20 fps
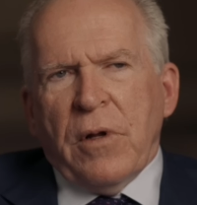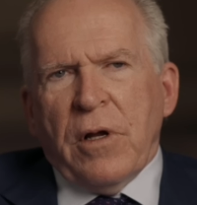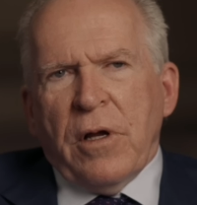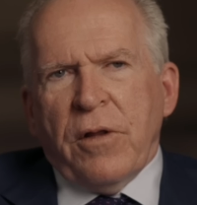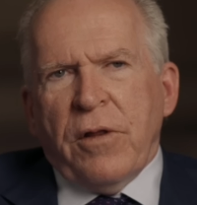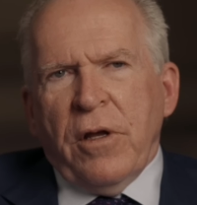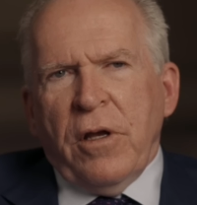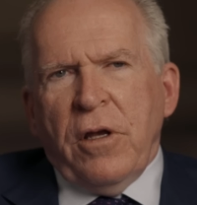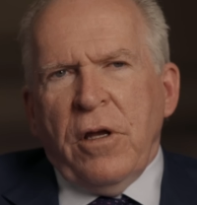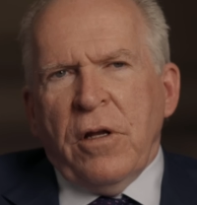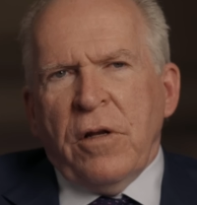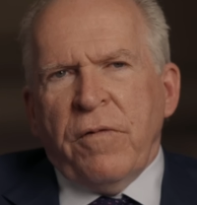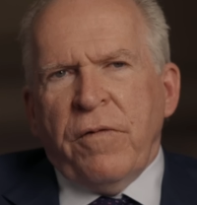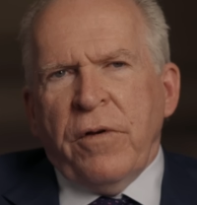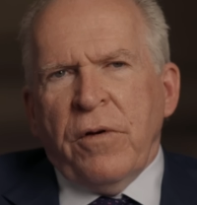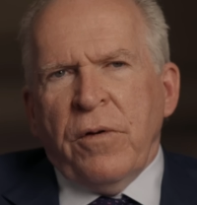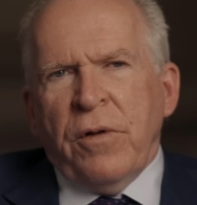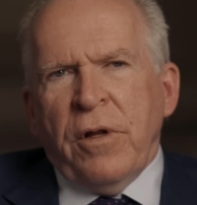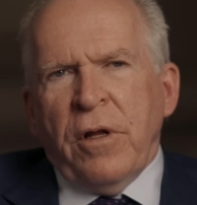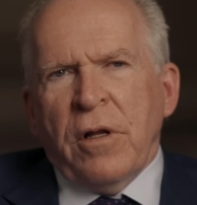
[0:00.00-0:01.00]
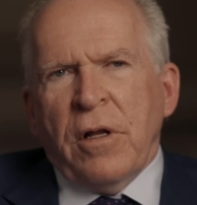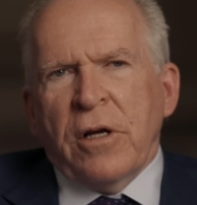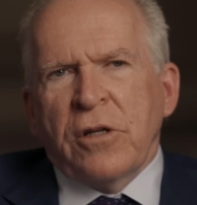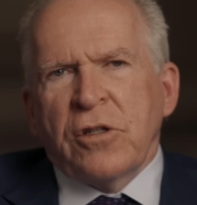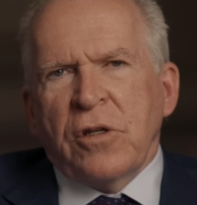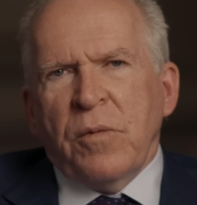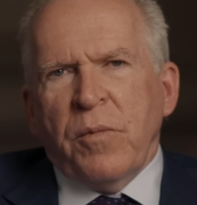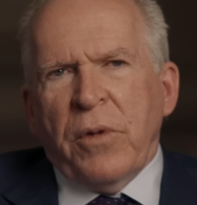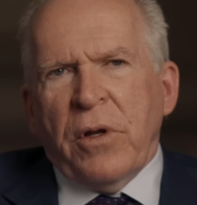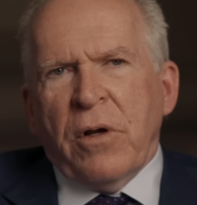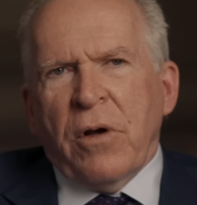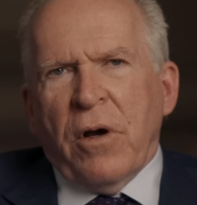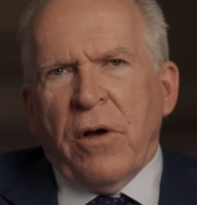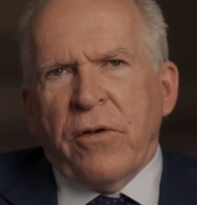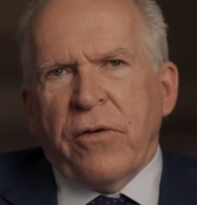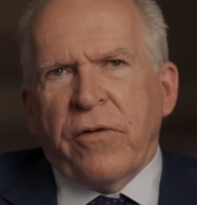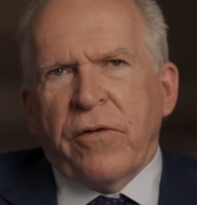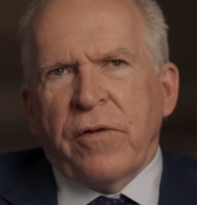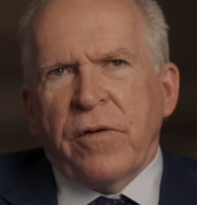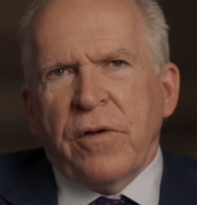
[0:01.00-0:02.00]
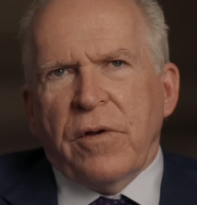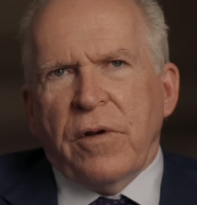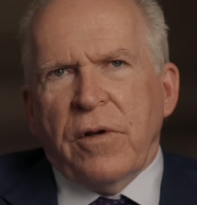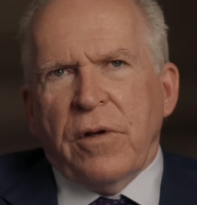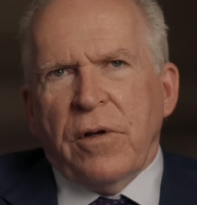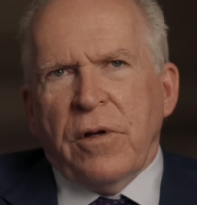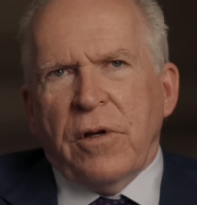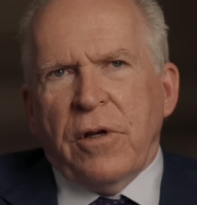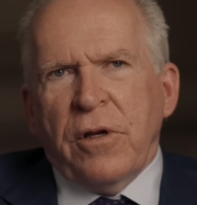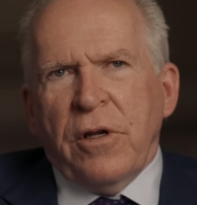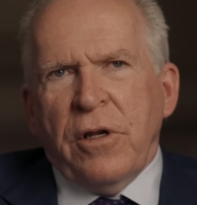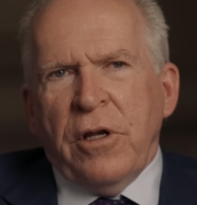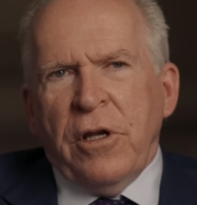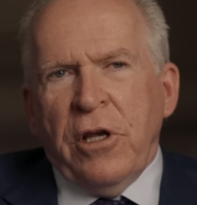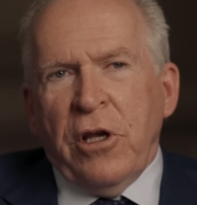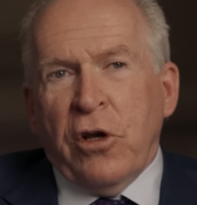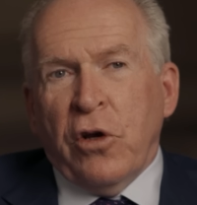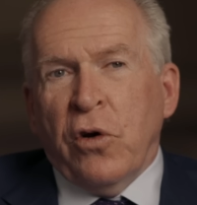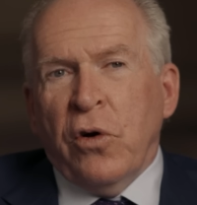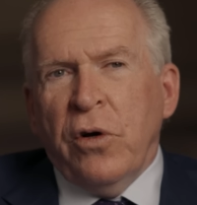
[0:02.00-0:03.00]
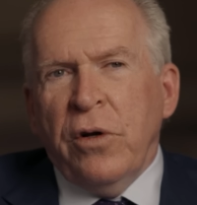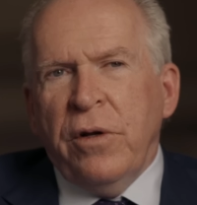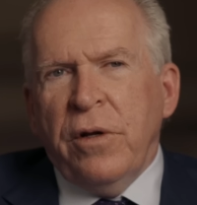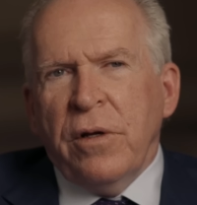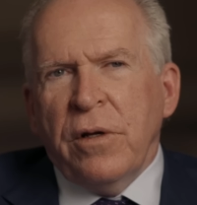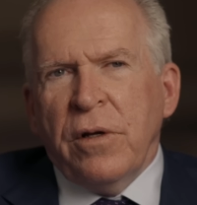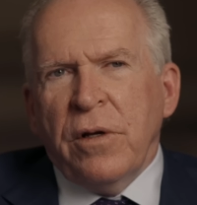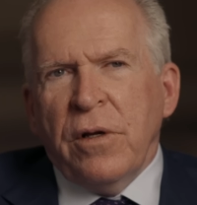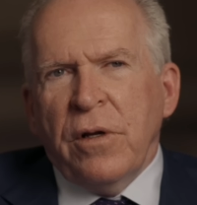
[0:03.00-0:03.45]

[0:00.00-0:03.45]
I think he interfered in the election because he could,